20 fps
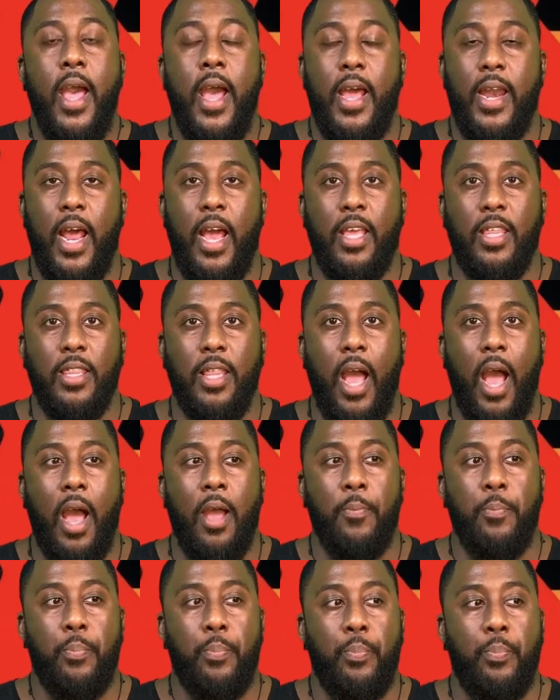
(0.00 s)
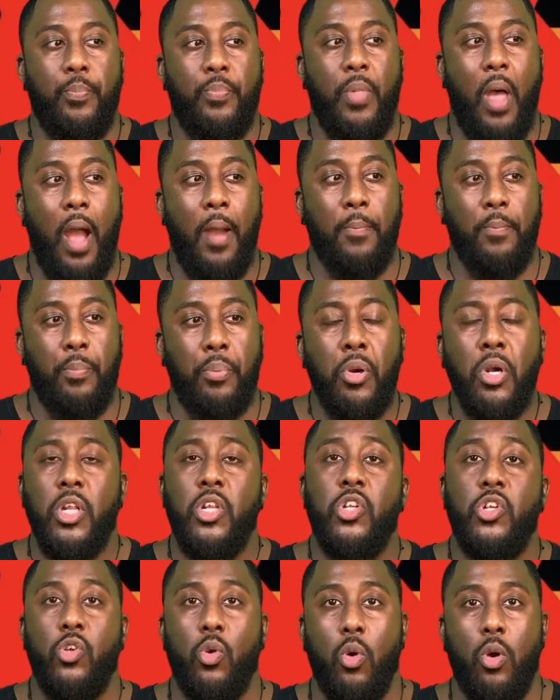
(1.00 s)
And I, I, I'm pretty
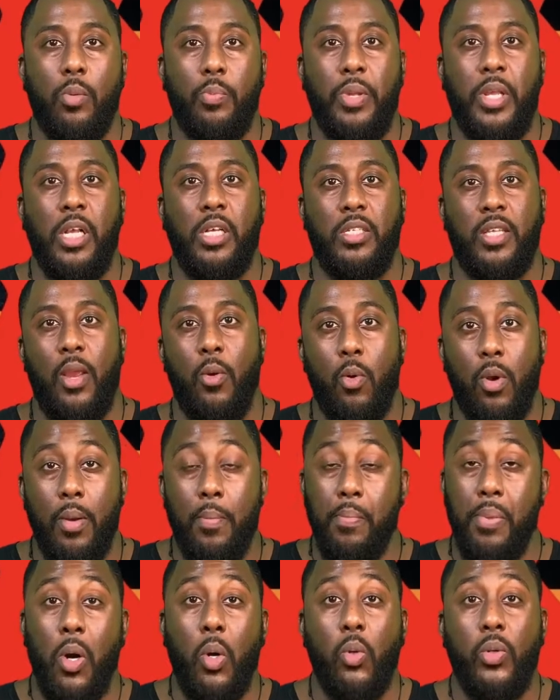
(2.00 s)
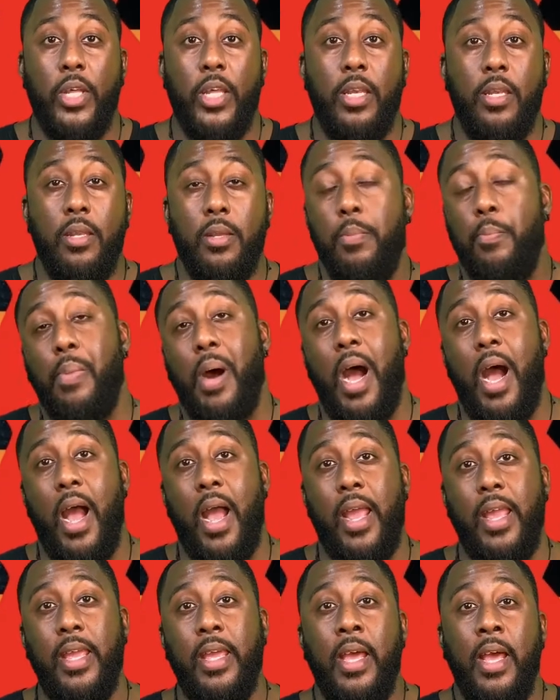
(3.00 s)
sure because they were emboldened
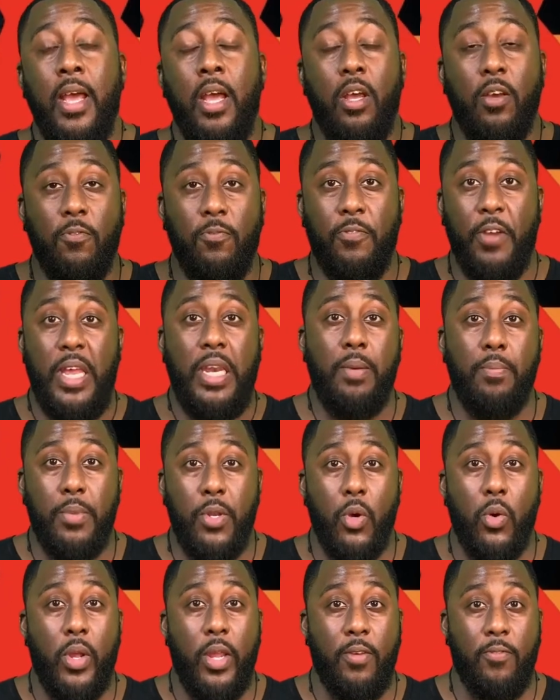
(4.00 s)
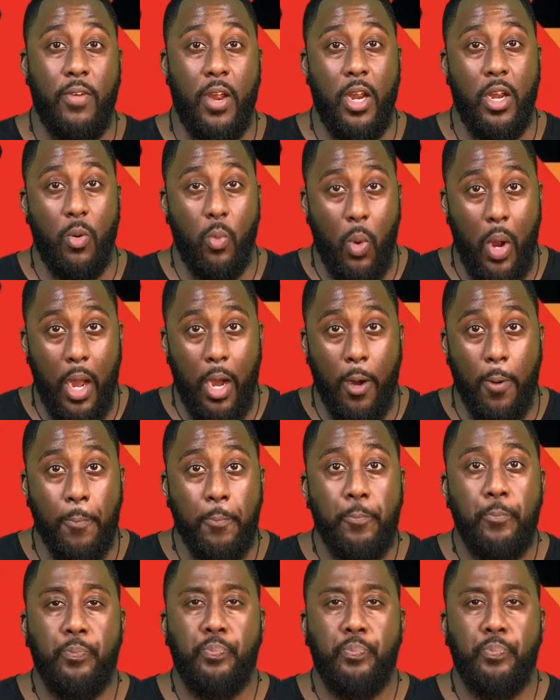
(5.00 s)
by Venom doing very well,